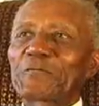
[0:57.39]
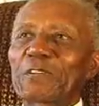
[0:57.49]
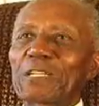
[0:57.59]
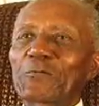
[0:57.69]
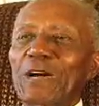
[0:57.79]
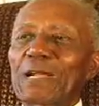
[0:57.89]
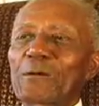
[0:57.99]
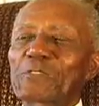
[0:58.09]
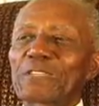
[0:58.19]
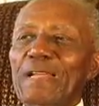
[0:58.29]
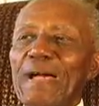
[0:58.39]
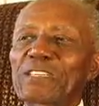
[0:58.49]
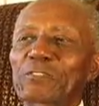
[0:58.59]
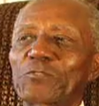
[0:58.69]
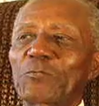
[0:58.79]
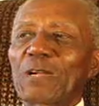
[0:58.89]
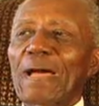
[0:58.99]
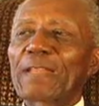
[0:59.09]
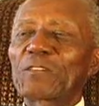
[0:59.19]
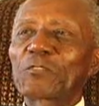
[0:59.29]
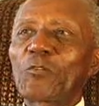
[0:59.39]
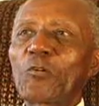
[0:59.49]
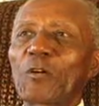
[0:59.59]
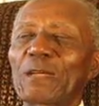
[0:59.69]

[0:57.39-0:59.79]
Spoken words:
really while I was in high school, but I didn't know